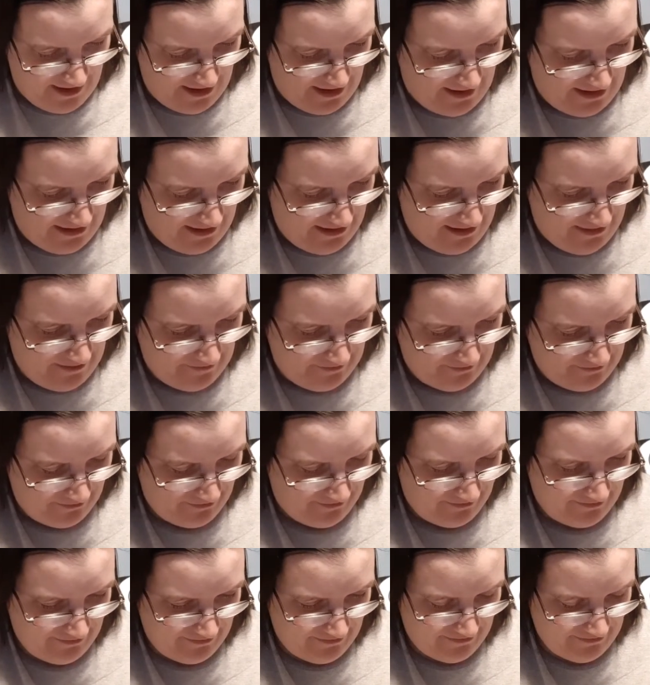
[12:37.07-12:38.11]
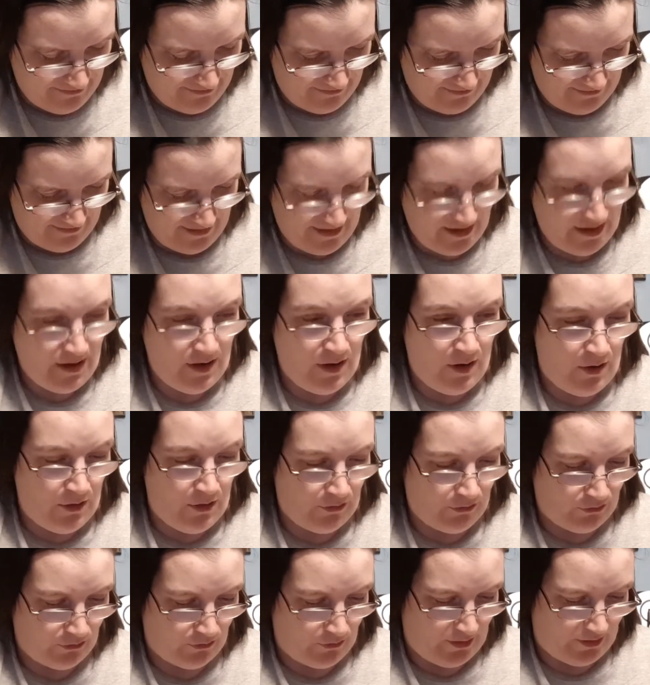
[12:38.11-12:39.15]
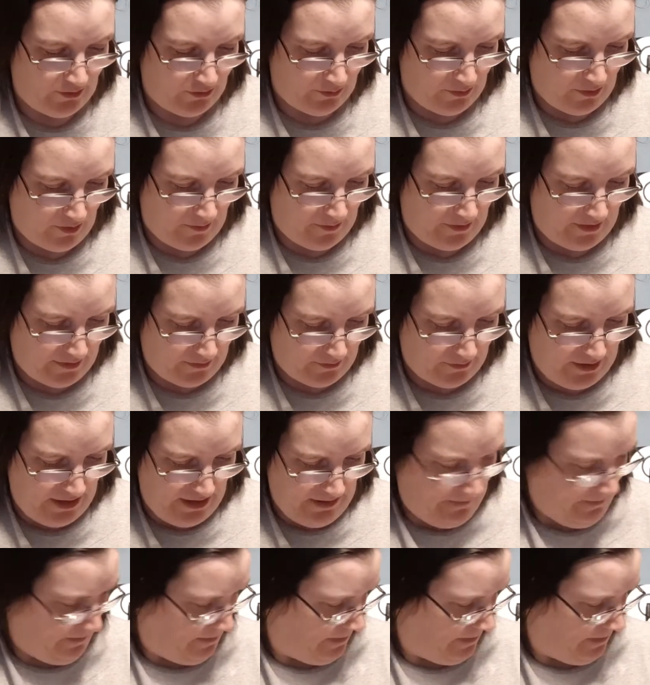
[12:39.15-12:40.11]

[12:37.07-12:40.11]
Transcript: So let's pop that away.